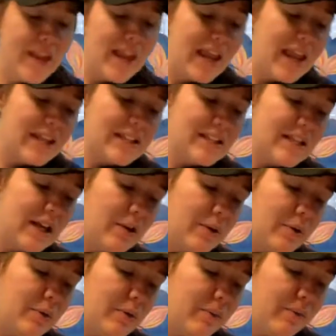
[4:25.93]
And
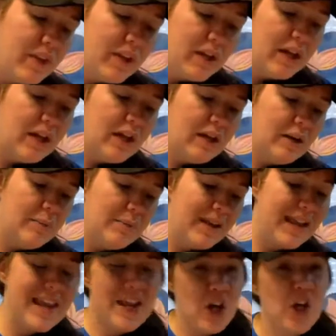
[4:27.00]
so
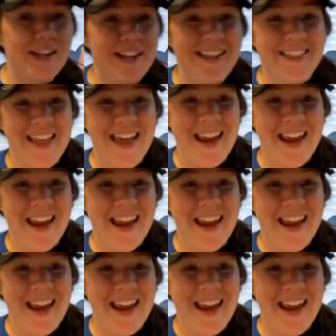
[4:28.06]
he couldn't let that